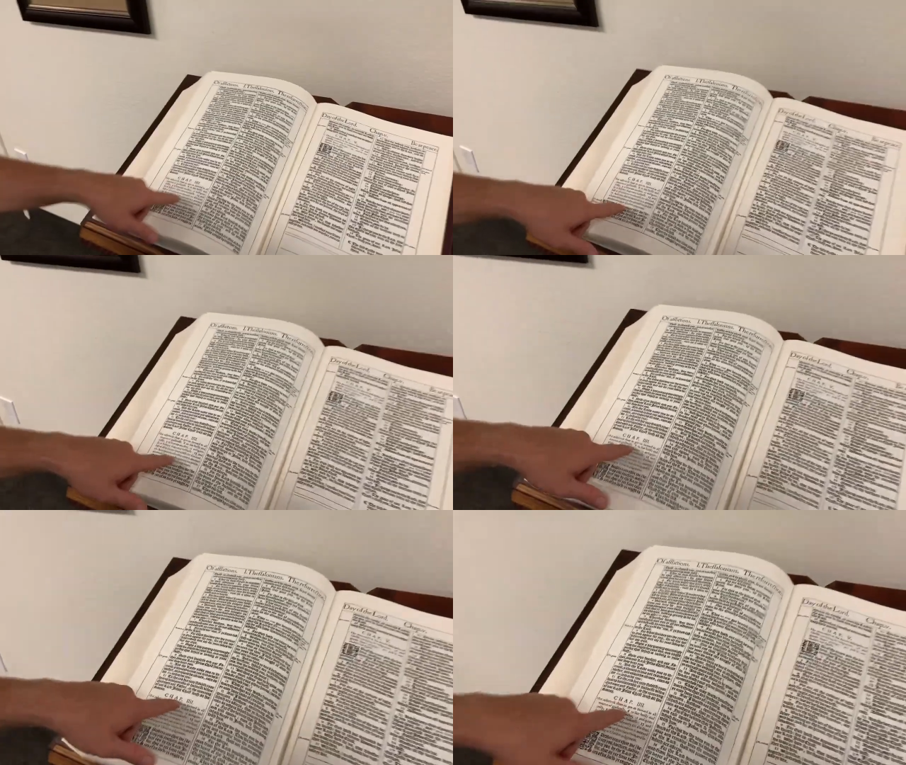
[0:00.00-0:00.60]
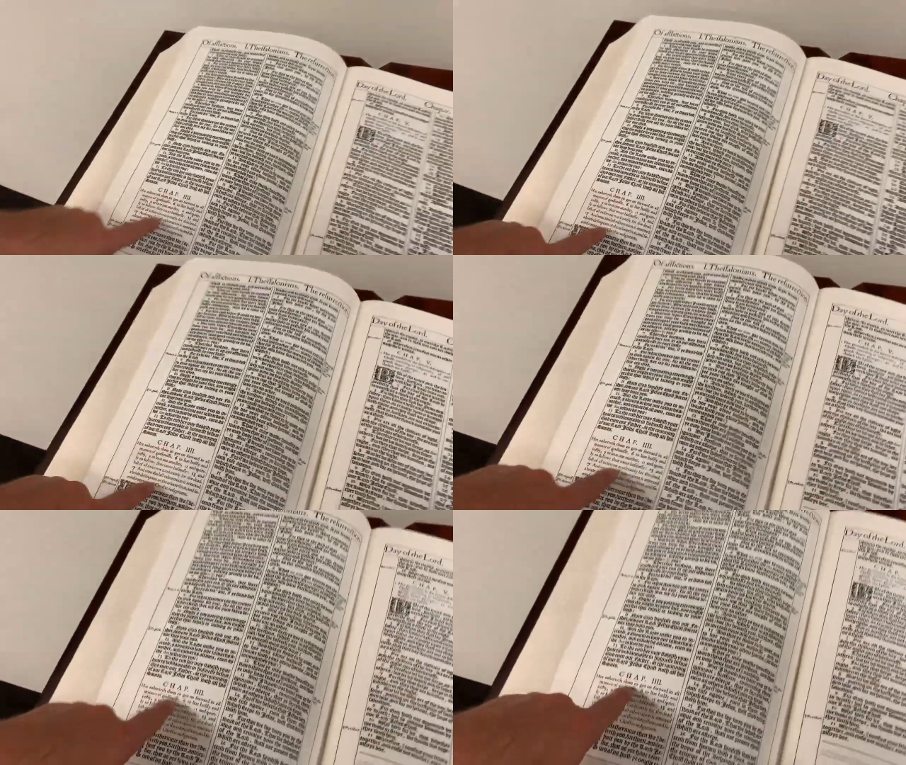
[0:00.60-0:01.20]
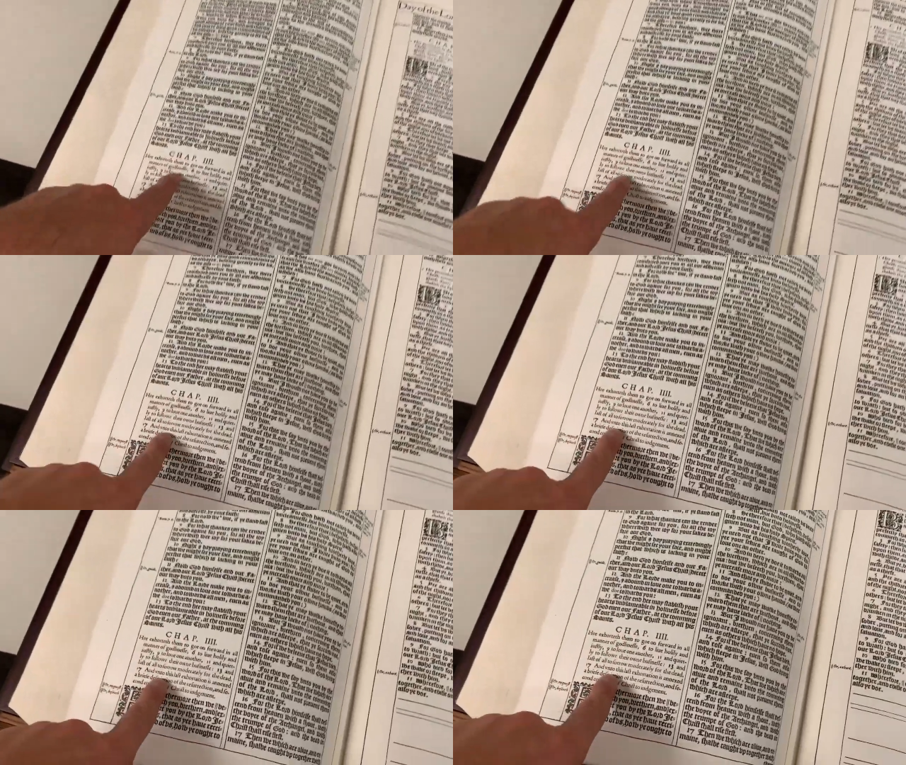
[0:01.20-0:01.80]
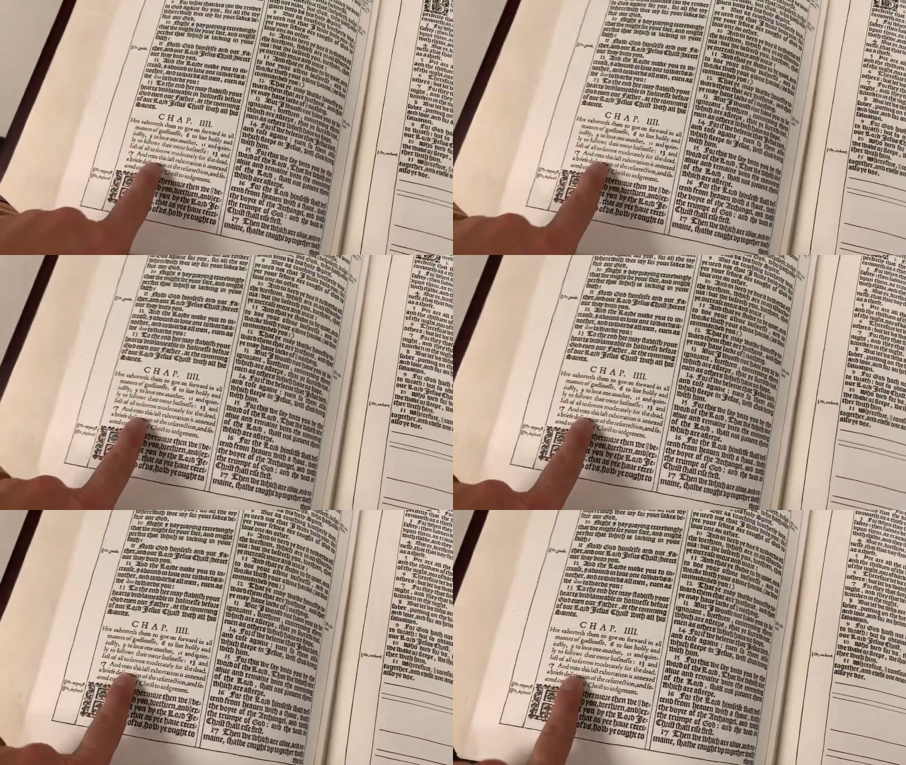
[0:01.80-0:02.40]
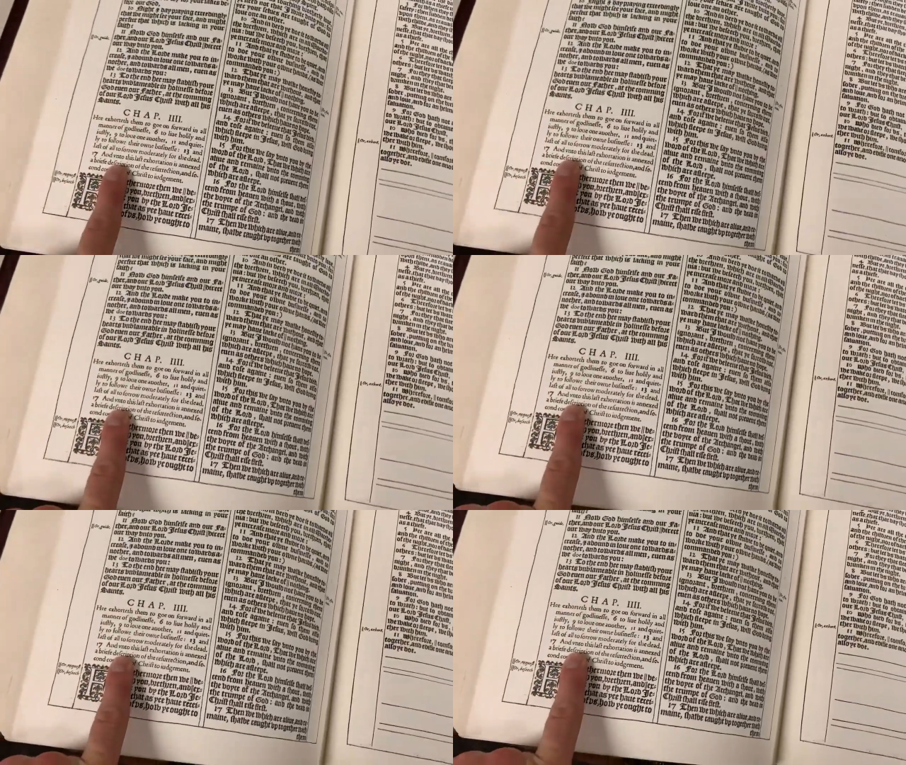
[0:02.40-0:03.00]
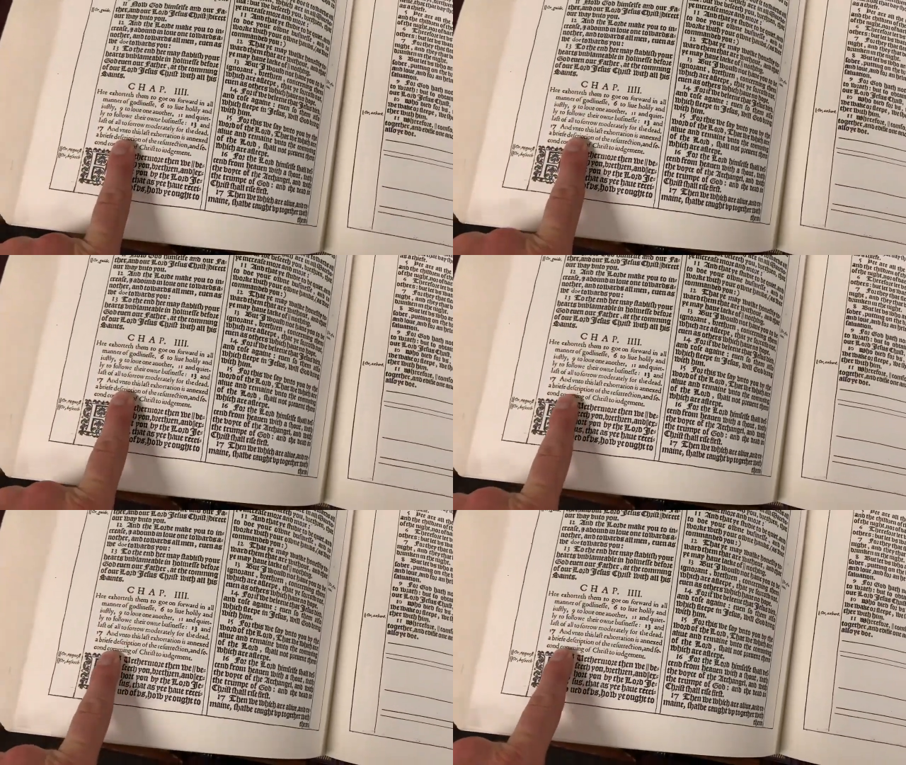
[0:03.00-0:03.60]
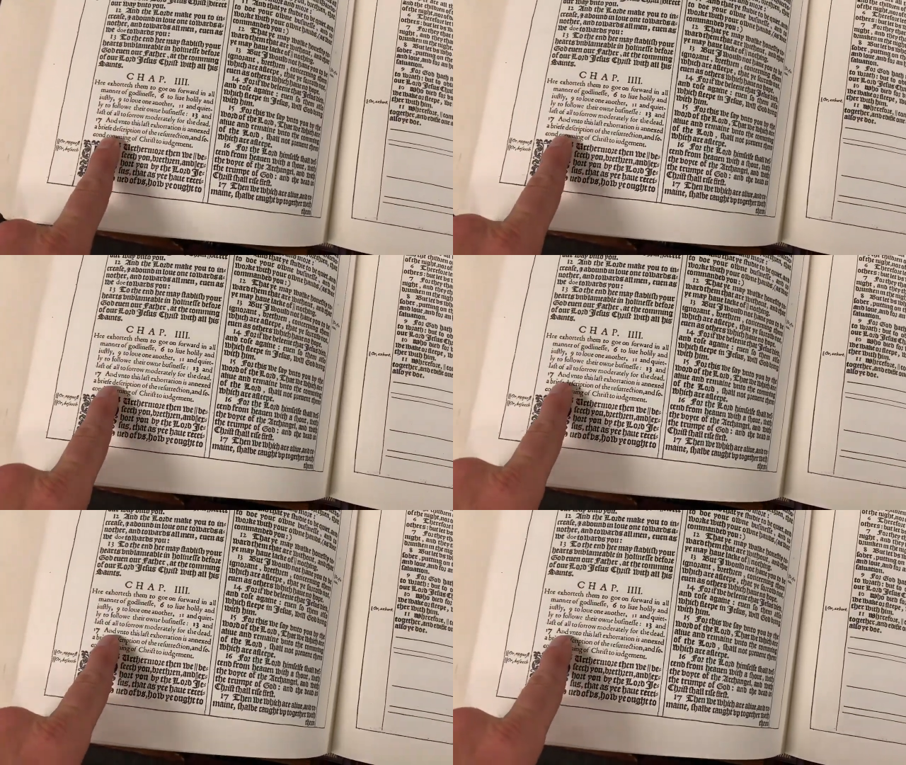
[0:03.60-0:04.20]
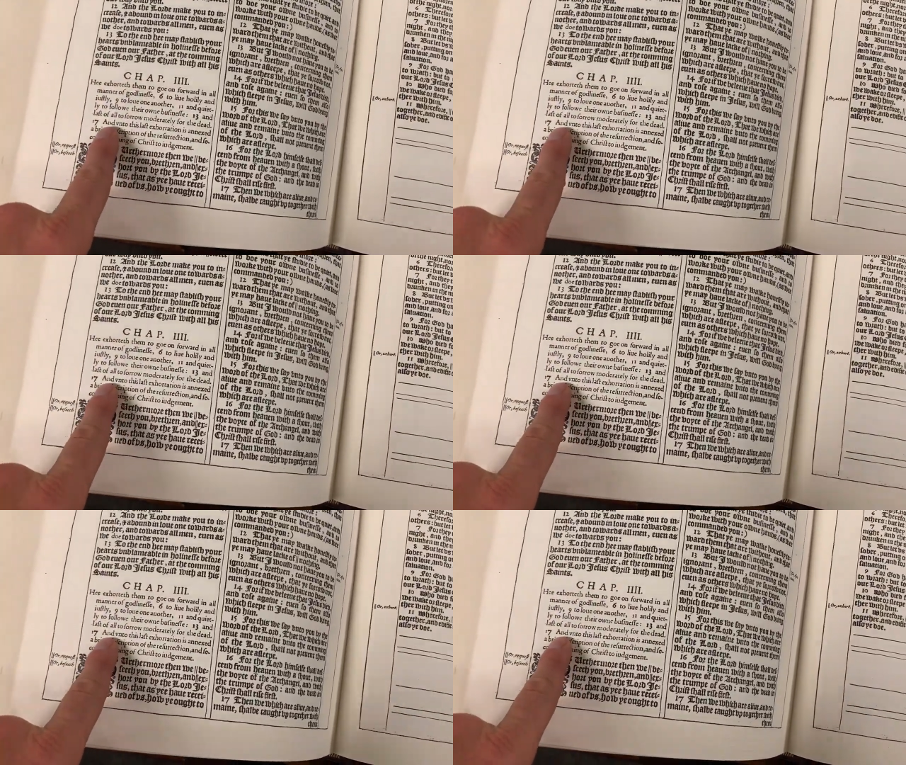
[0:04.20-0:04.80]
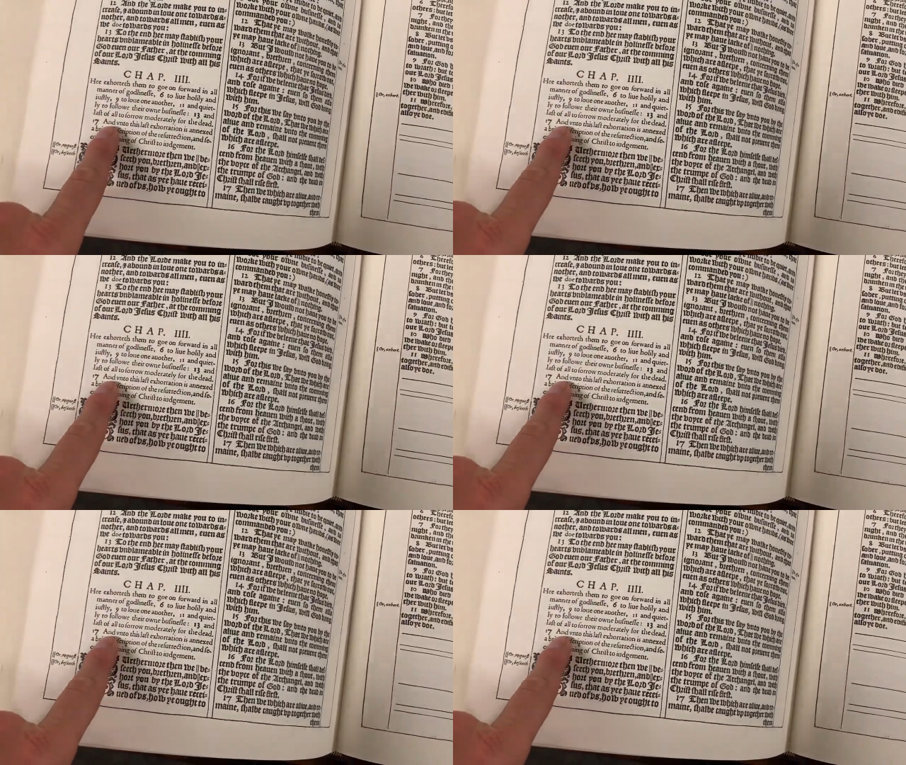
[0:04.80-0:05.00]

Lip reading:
(no speaker visible)